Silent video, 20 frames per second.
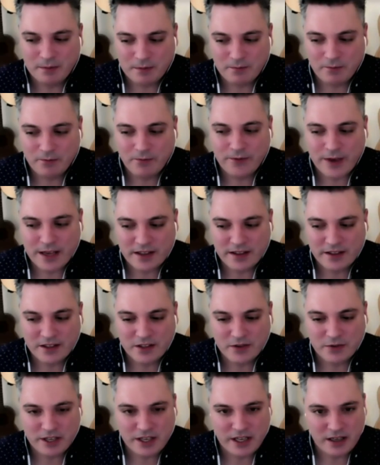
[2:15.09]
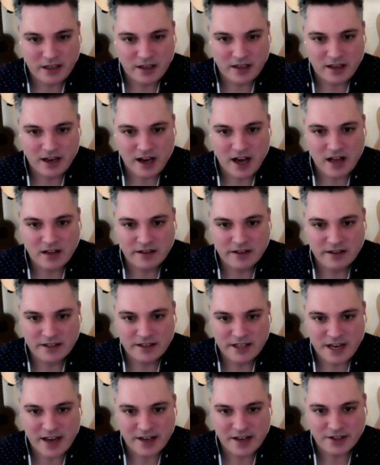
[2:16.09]
fell into it in
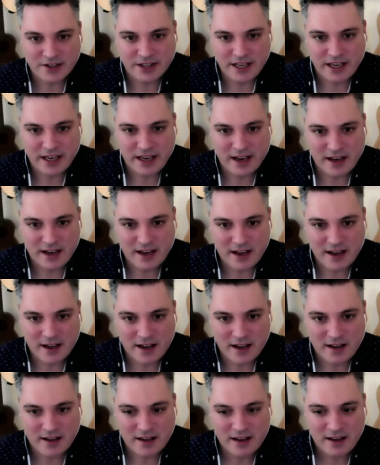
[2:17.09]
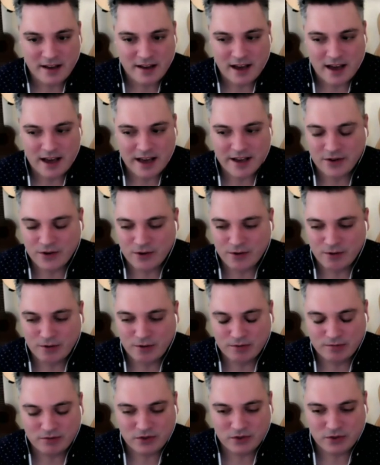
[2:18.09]
college, actually. I had
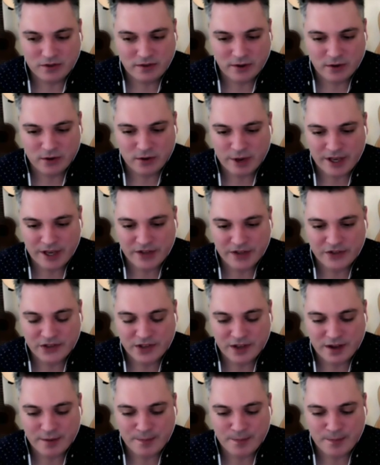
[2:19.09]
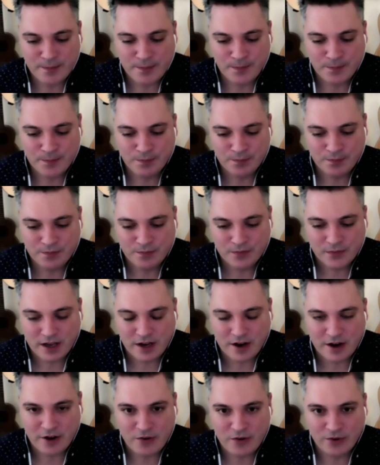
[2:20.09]
always kind
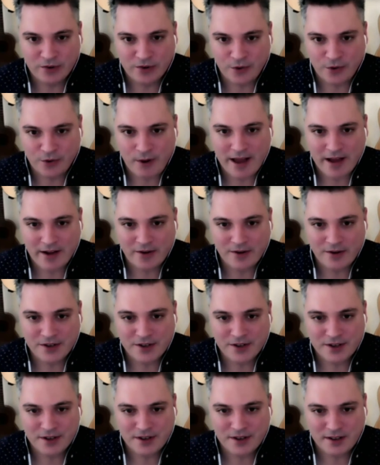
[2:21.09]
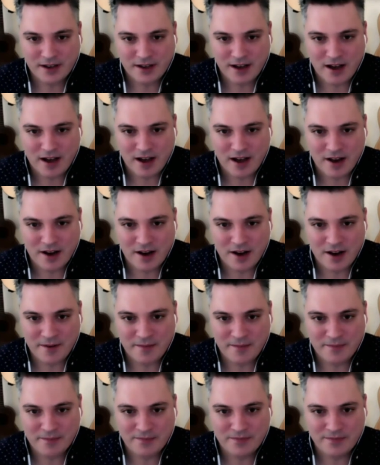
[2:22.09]
of noodled around
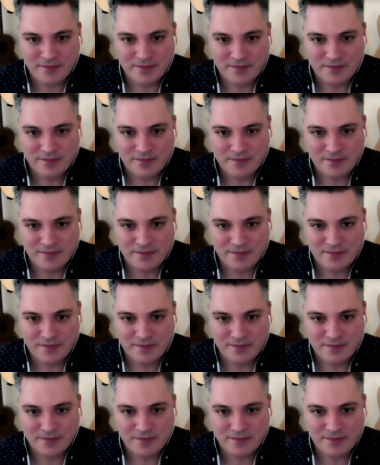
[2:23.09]
on